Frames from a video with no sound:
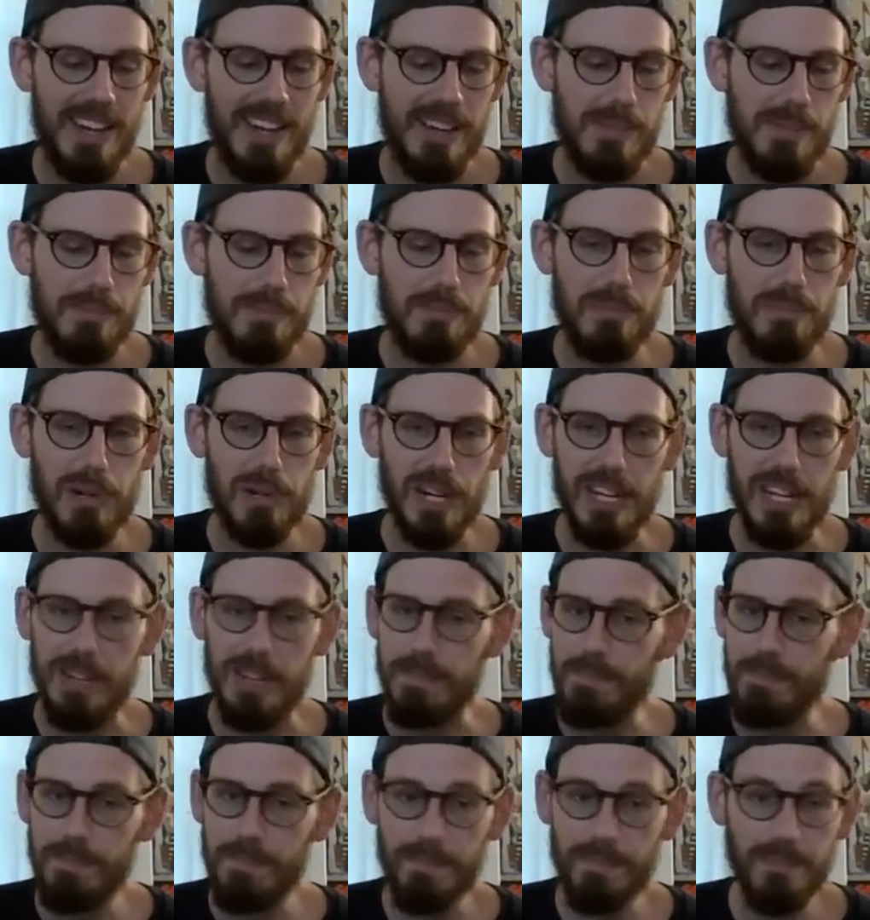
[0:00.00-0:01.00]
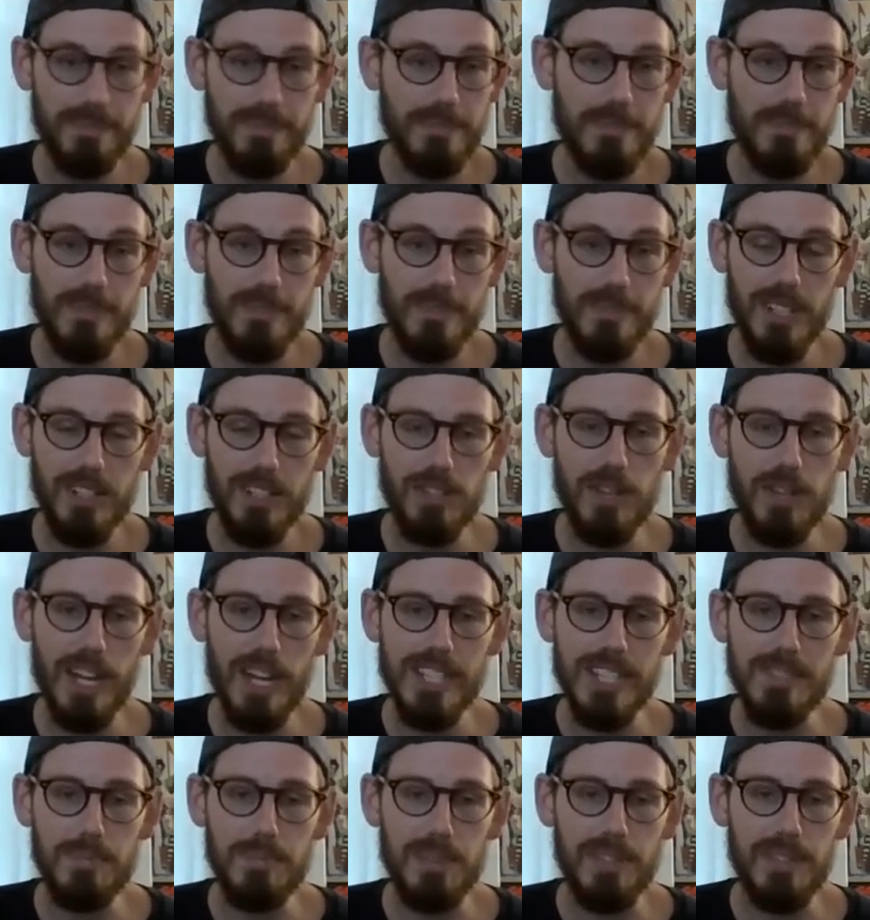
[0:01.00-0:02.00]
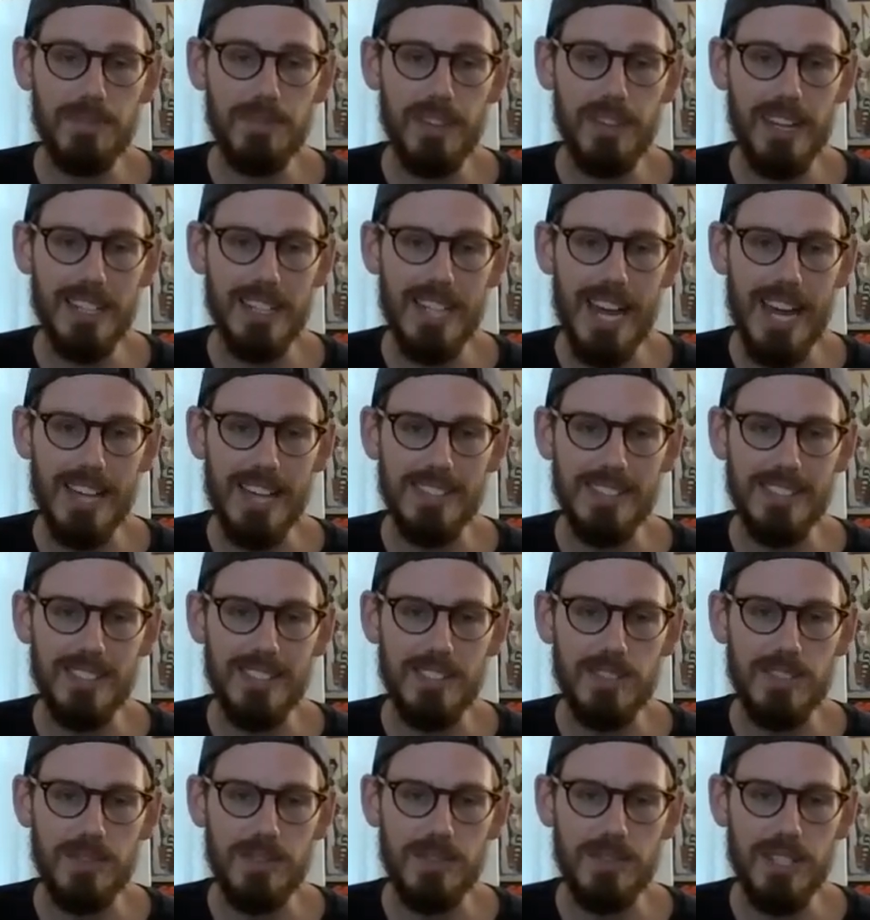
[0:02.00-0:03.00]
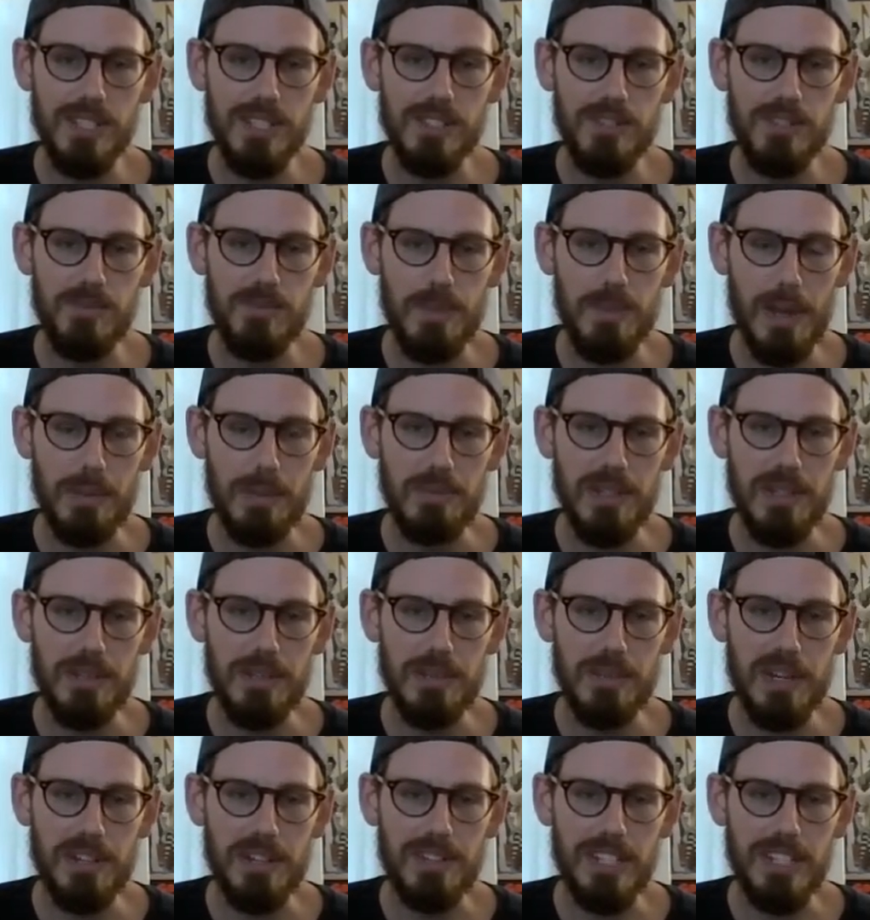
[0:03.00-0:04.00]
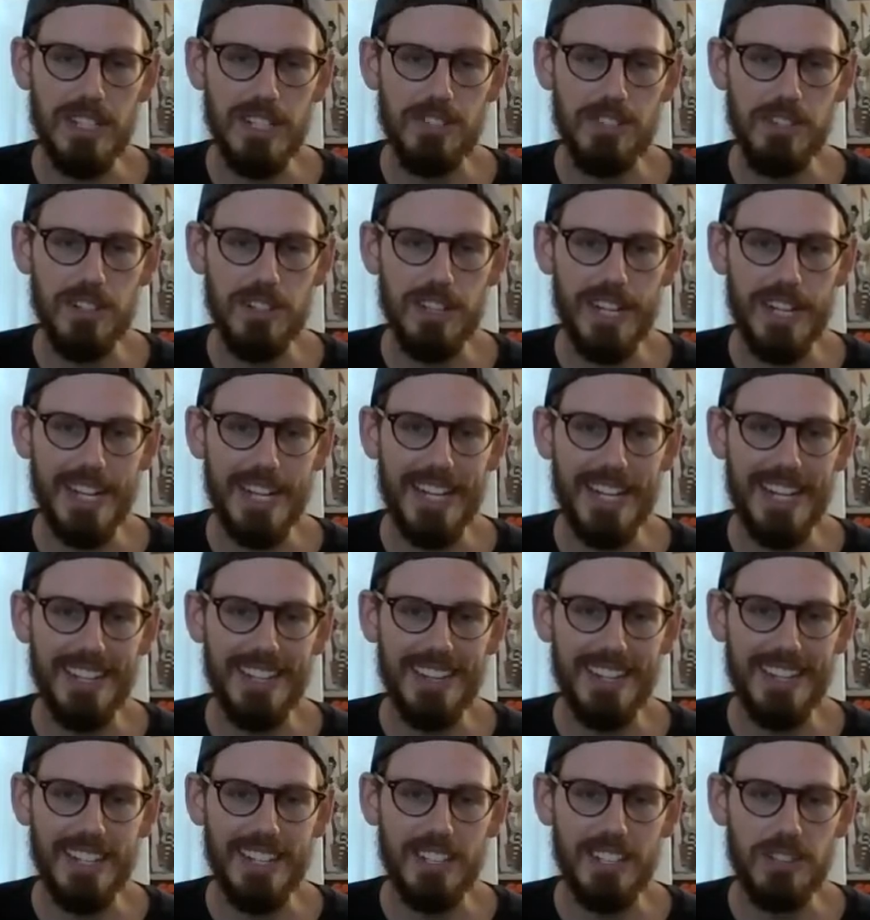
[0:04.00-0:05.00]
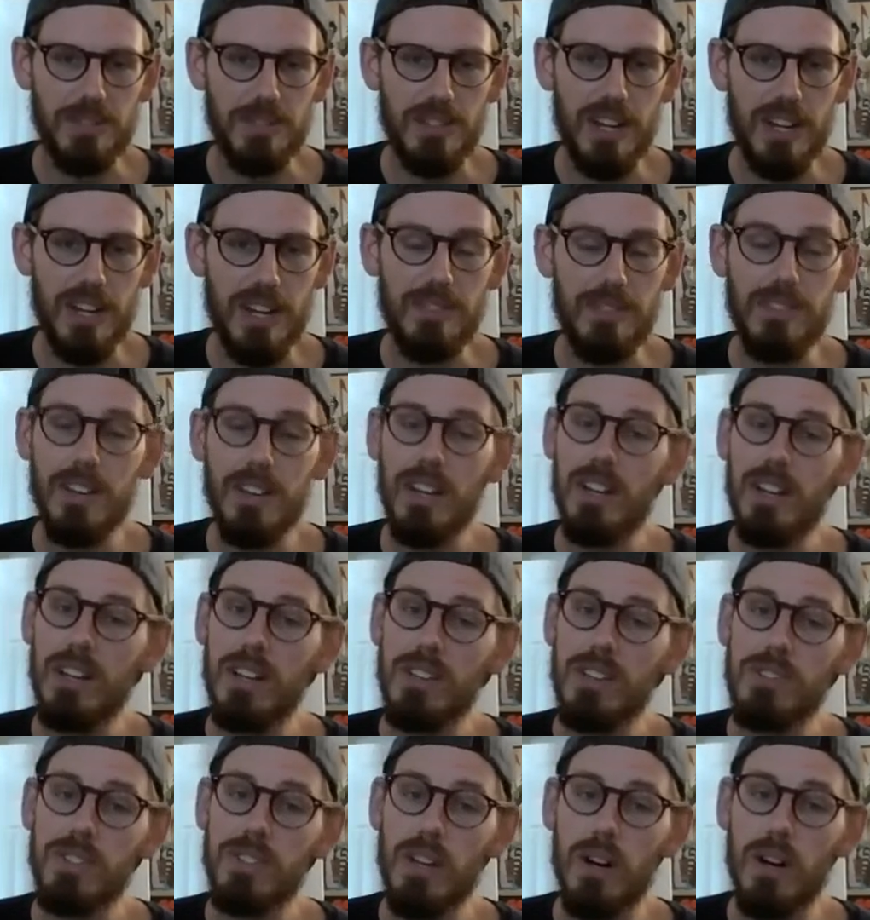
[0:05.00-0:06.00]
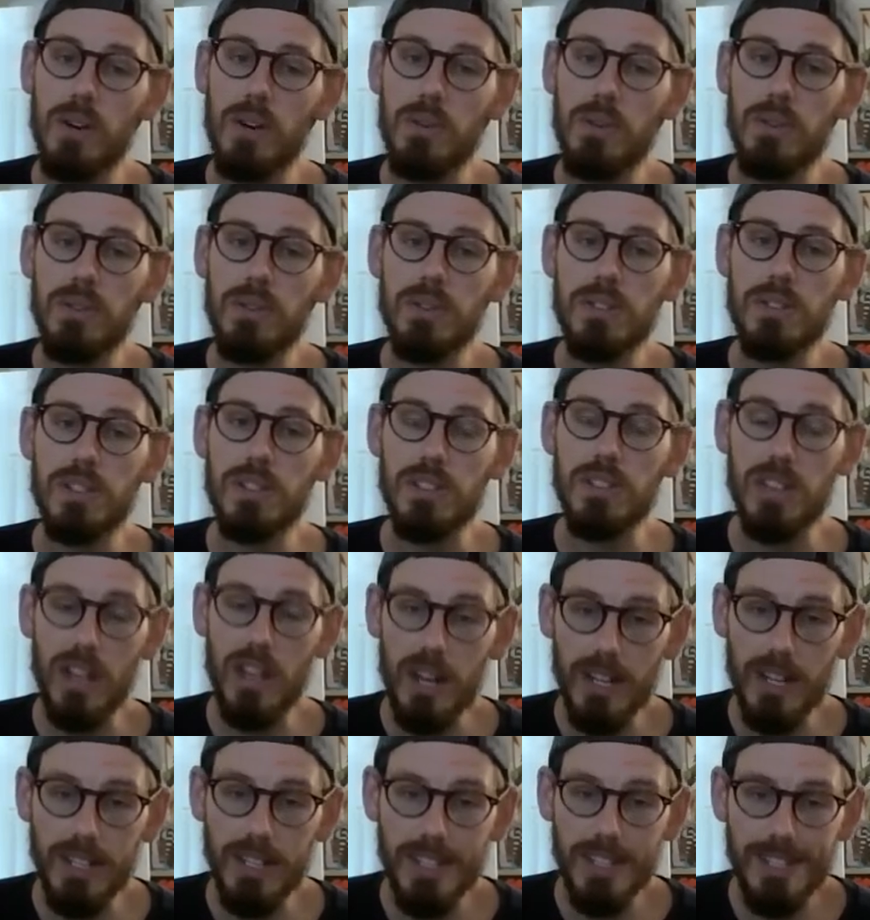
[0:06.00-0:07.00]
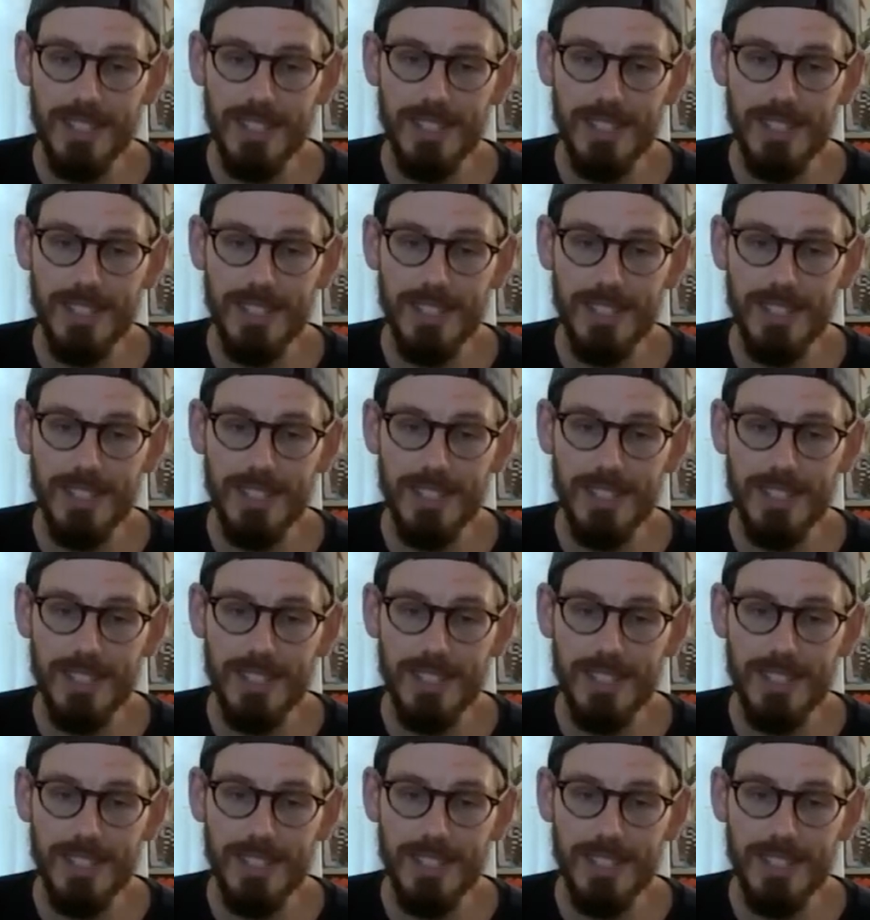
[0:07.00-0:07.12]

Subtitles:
But you guys have been fantastic students. You've made me a better teacher, and I can't thank you enough. So good luck.